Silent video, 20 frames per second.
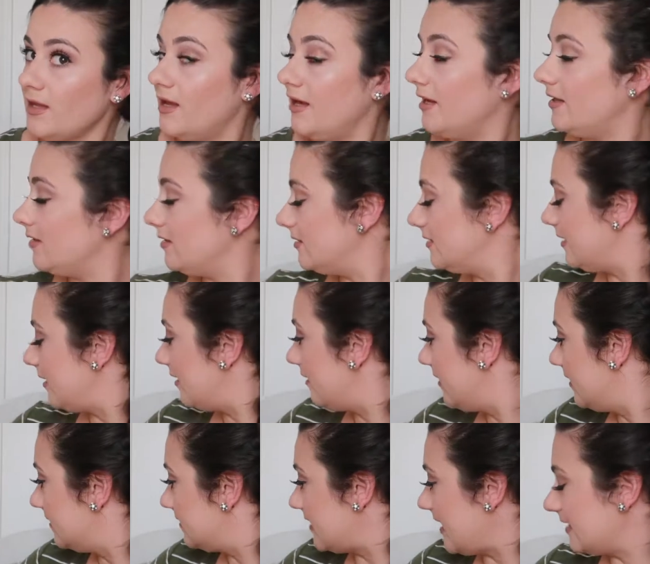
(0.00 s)
And then there
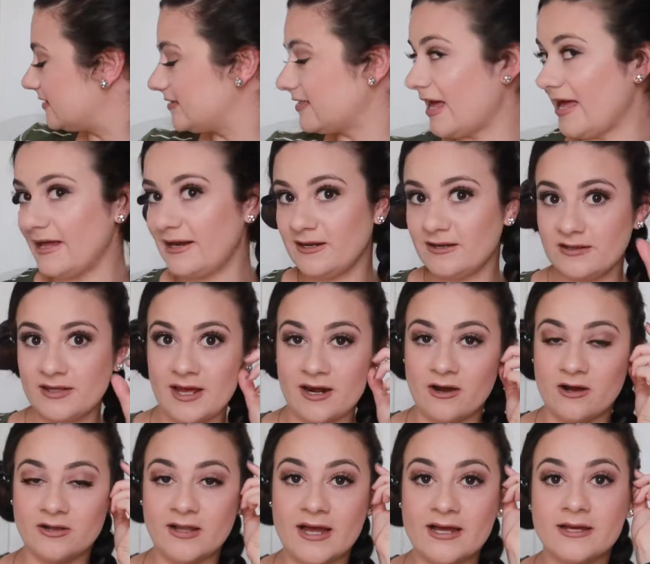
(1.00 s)
is that side, and then
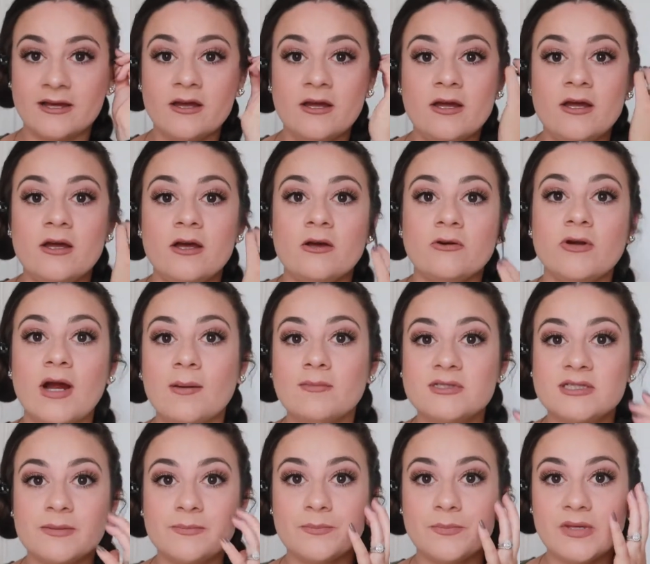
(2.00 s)
I'll like grab
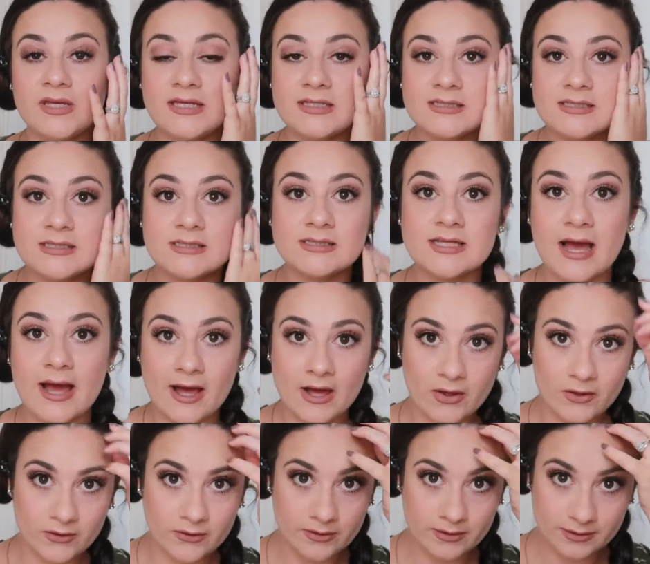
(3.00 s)
some pieces
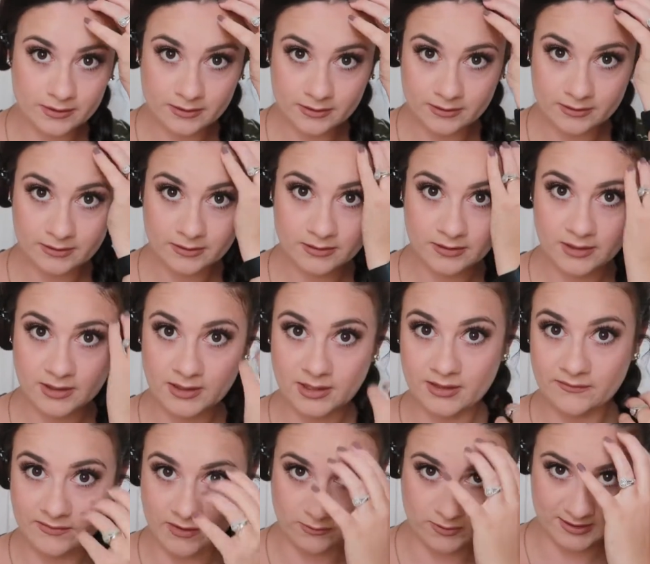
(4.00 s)
out
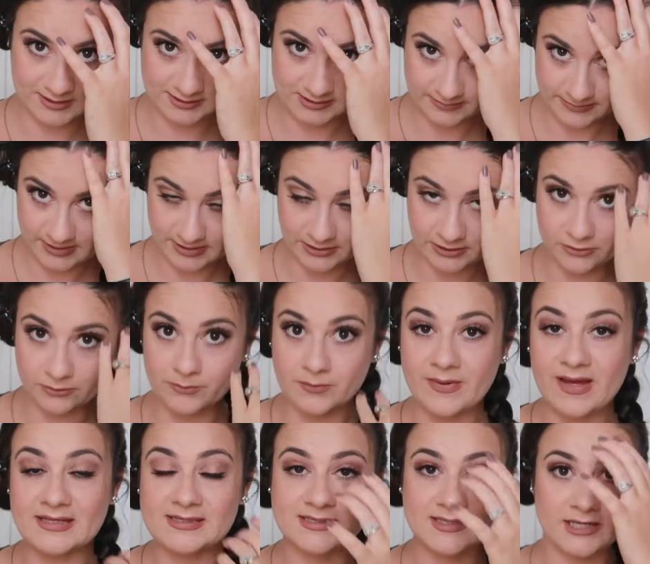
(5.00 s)
if I want it to be a little
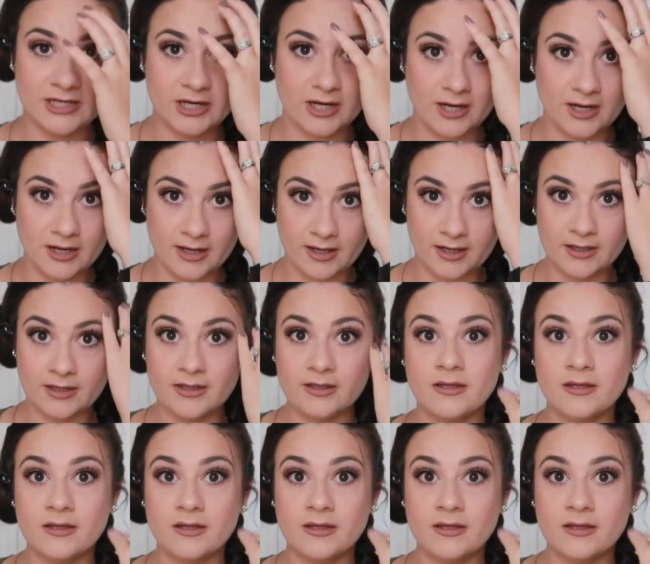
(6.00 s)
messier.